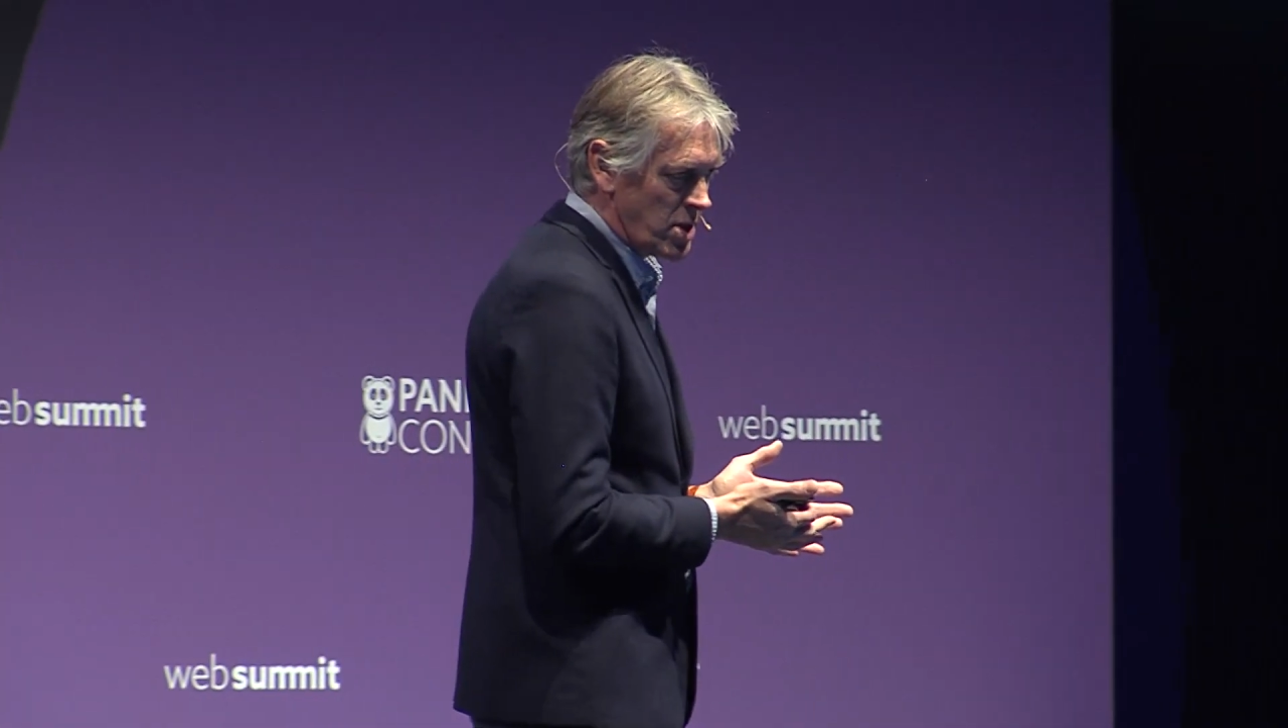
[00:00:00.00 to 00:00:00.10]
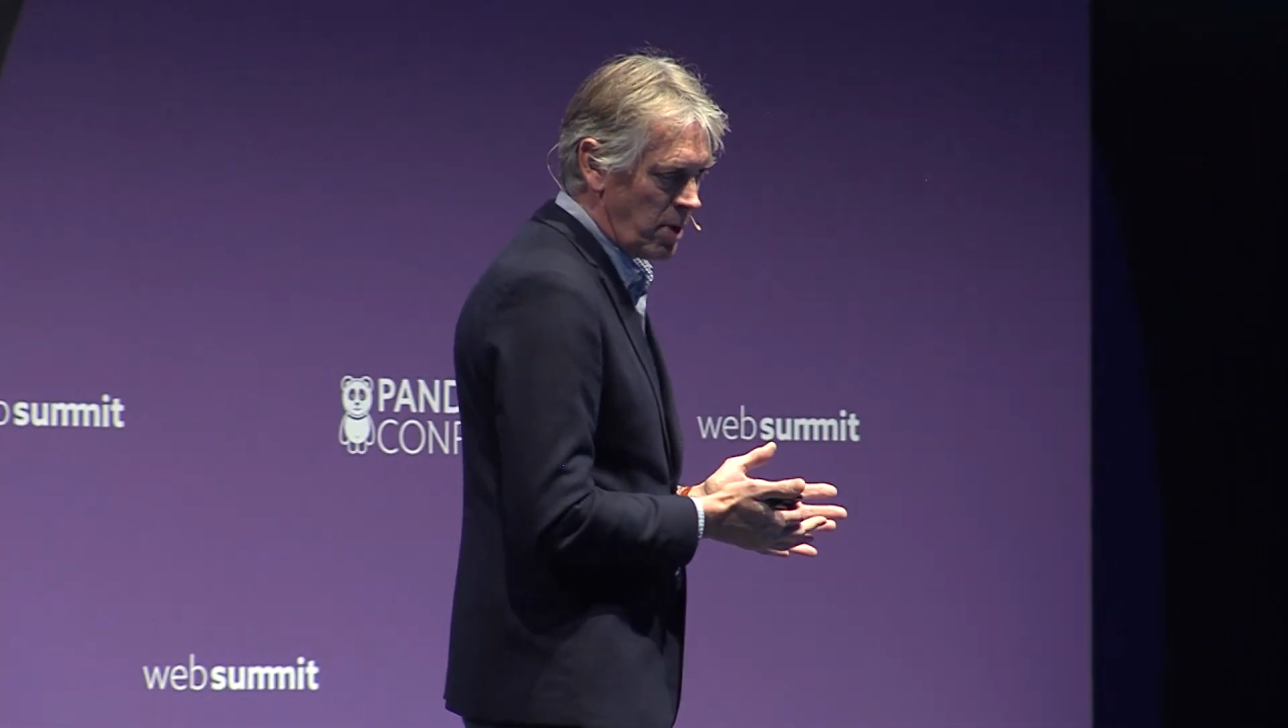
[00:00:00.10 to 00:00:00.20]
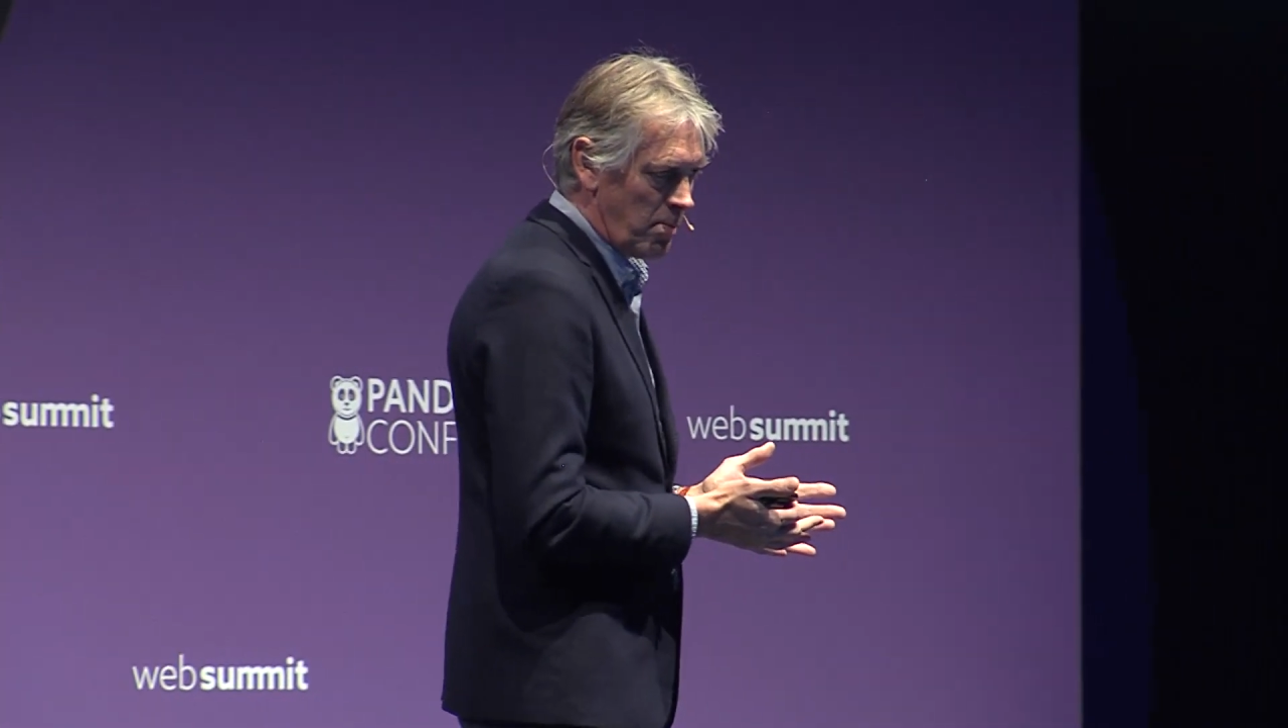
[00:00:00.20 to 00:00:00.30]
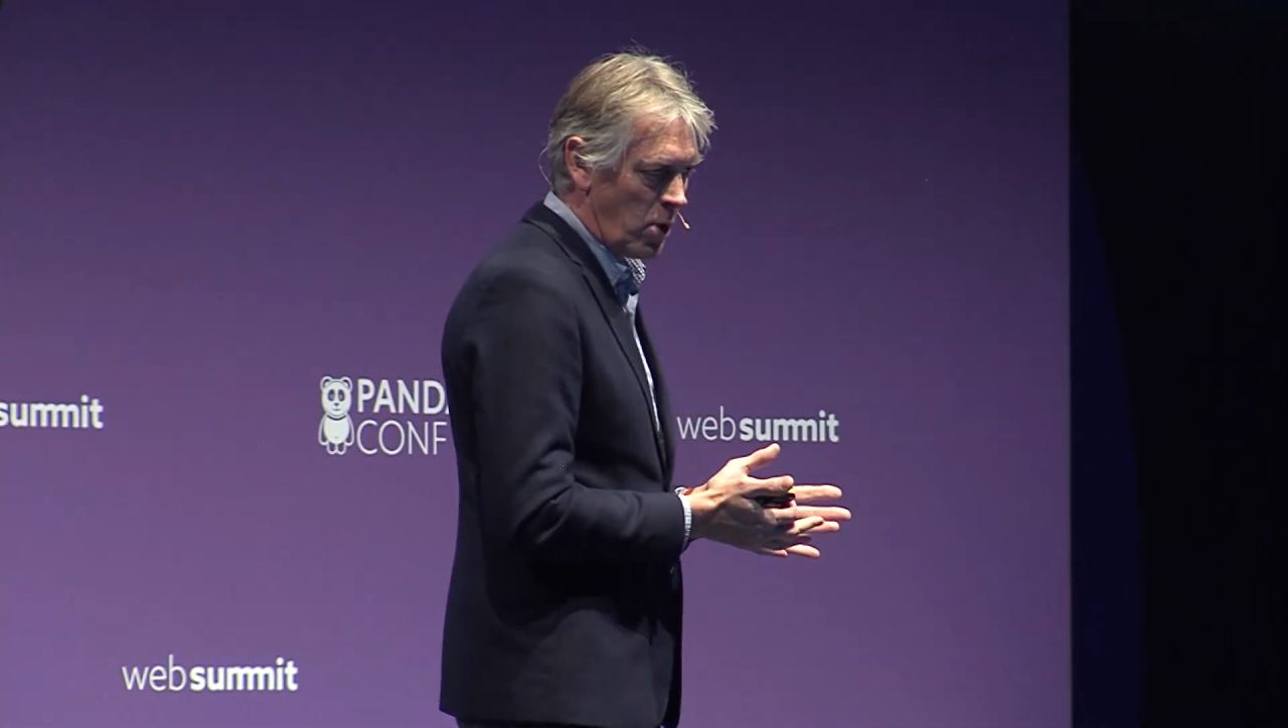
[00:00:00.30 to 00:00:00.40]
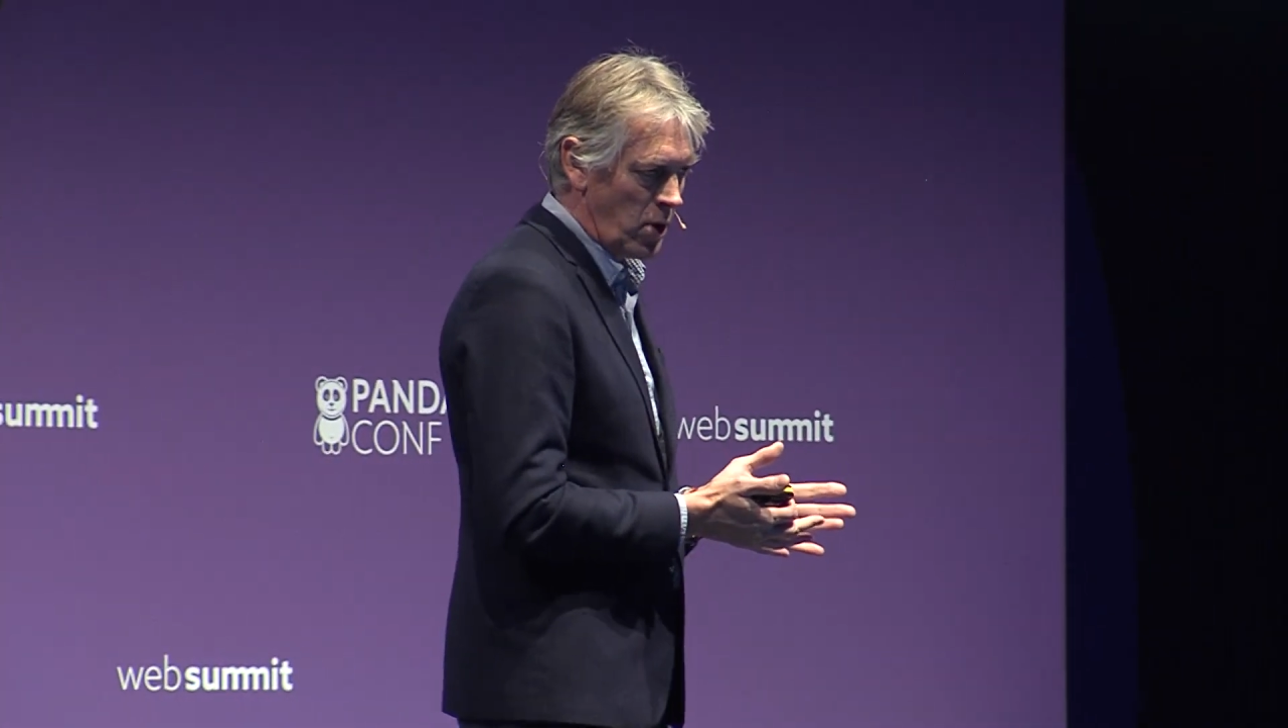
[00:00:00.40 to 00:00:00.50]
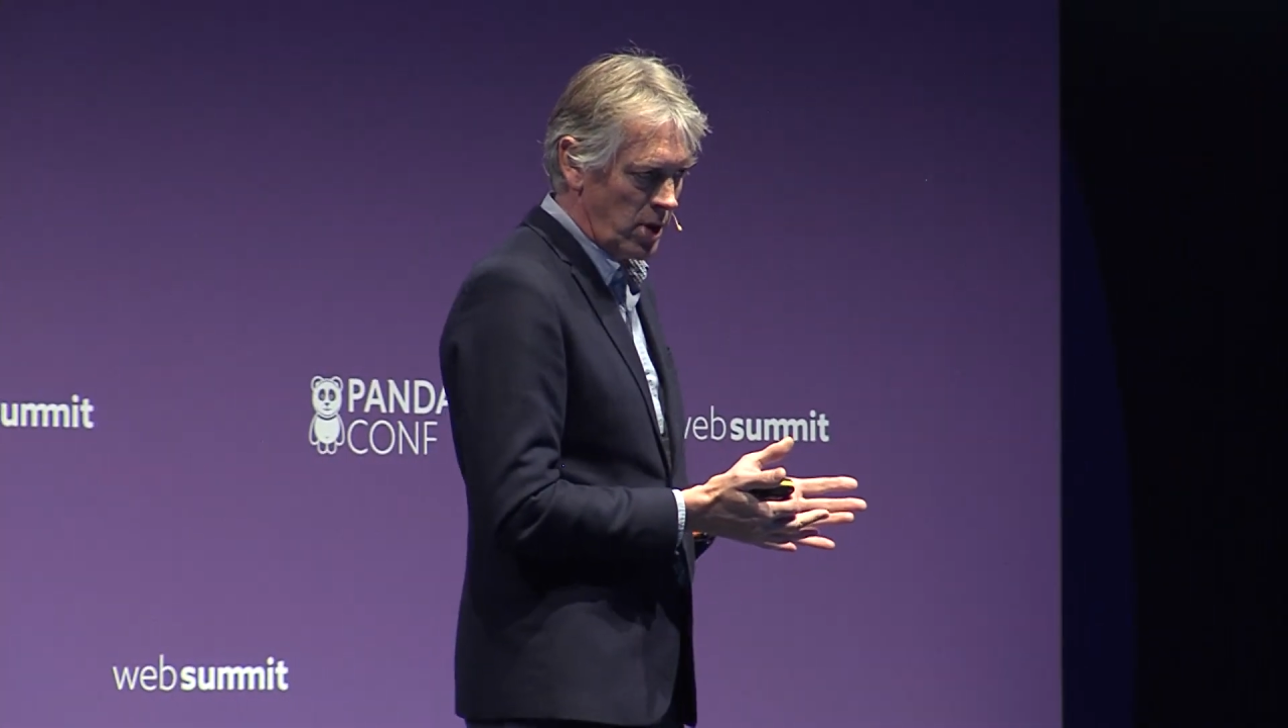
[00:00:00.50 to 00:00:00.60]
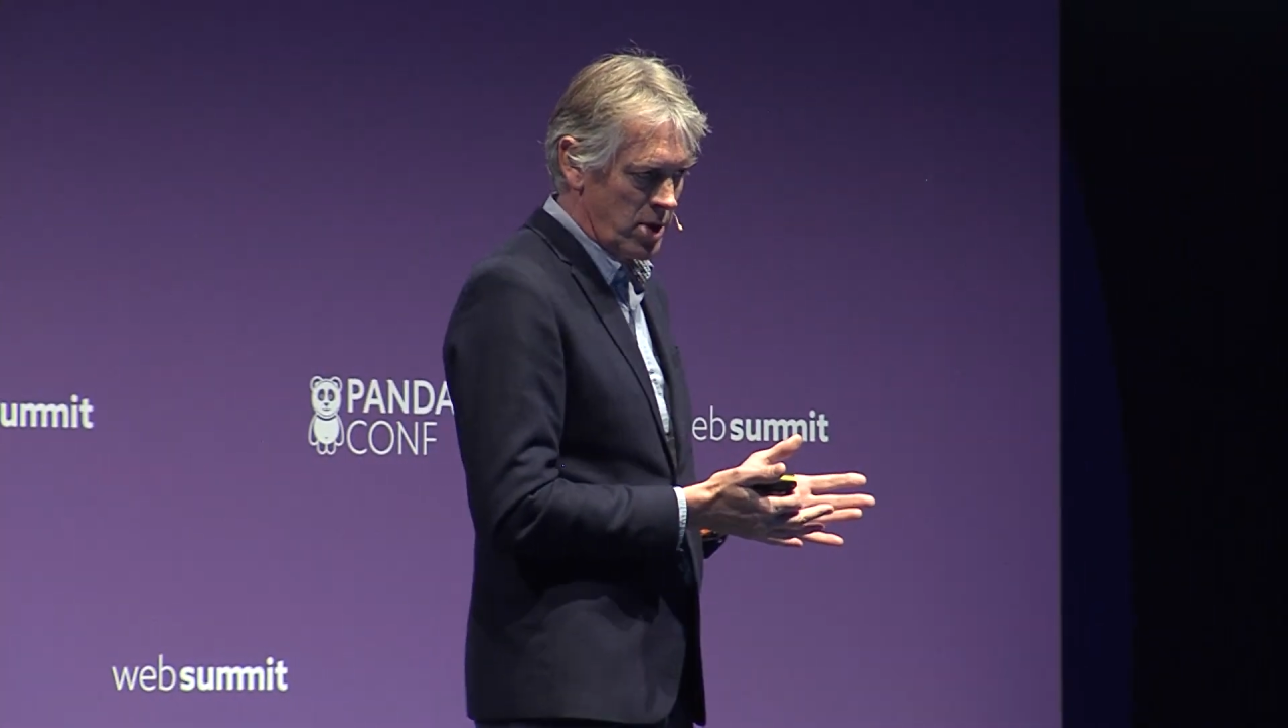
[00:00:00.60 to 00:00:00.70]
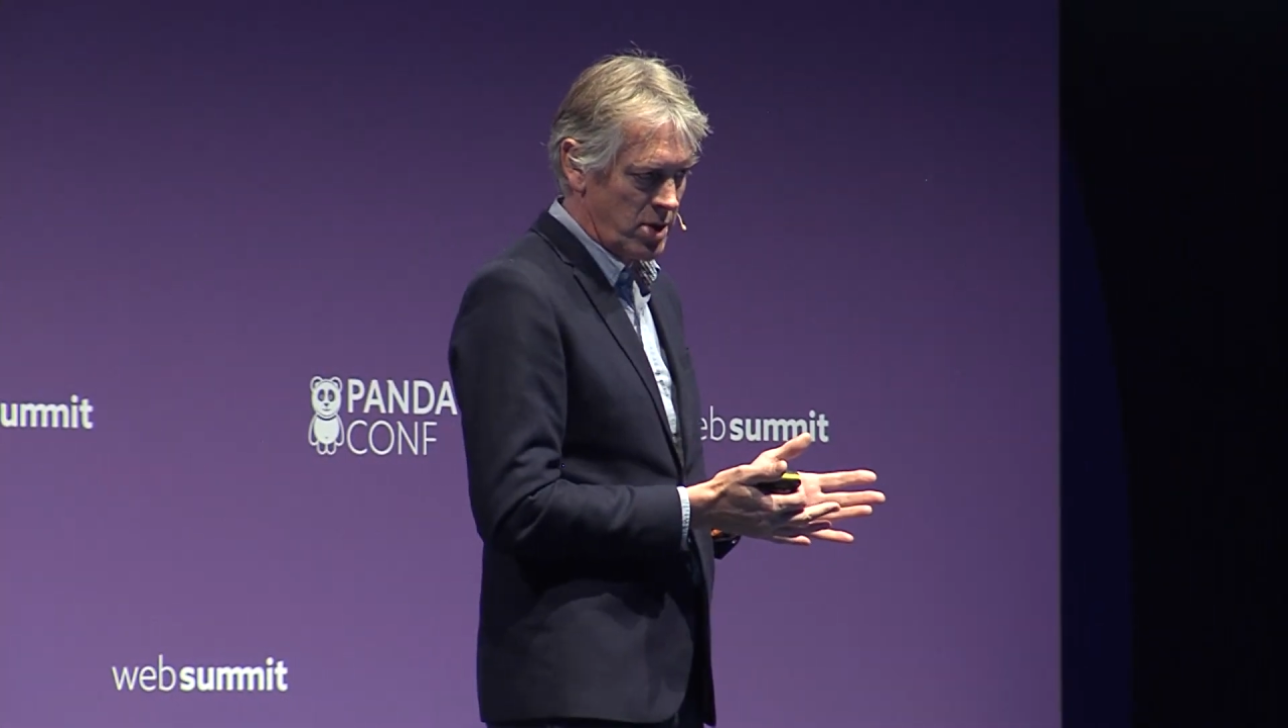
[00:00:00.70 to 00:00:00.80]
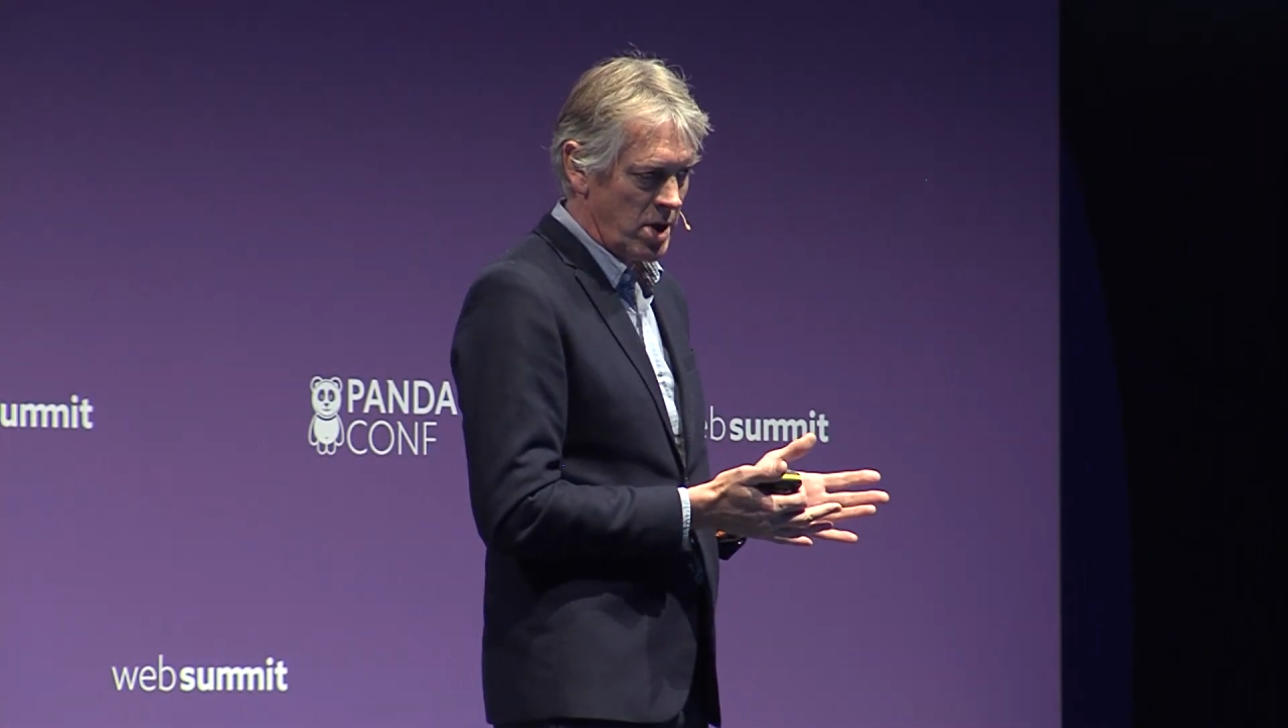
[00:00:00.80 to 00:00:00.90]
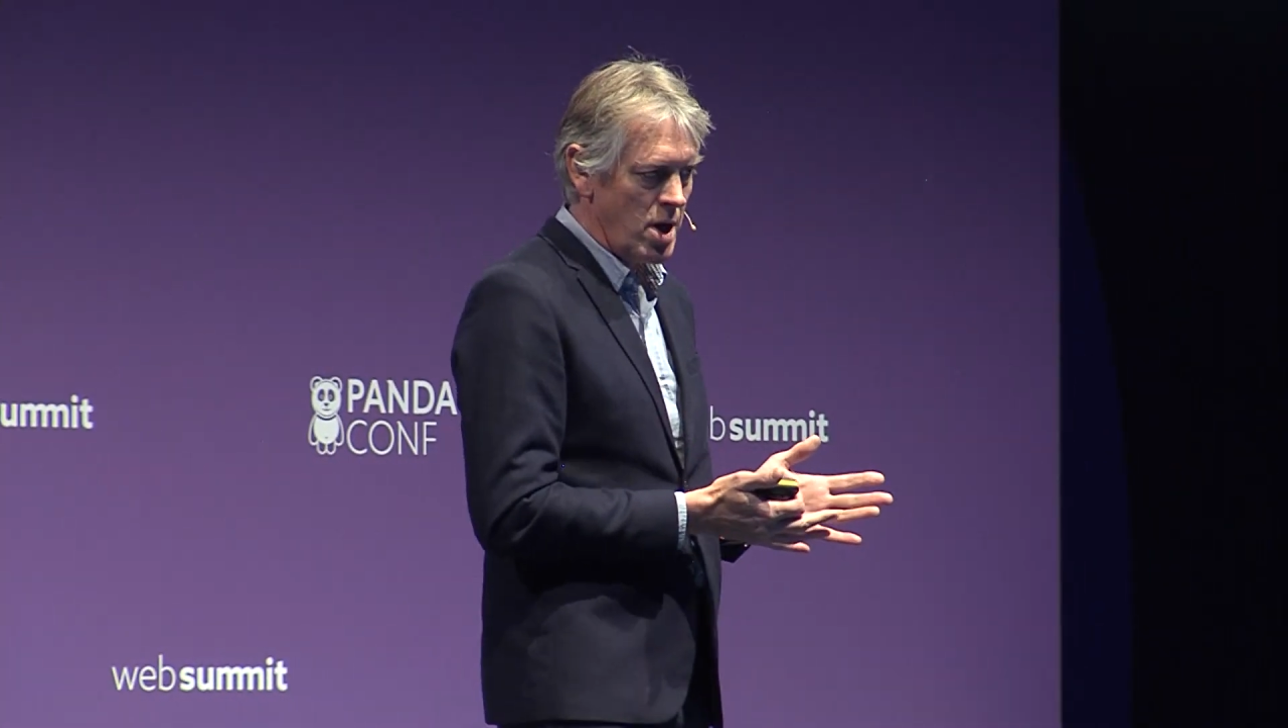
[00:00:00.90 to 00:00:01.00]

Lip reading: bit pointless.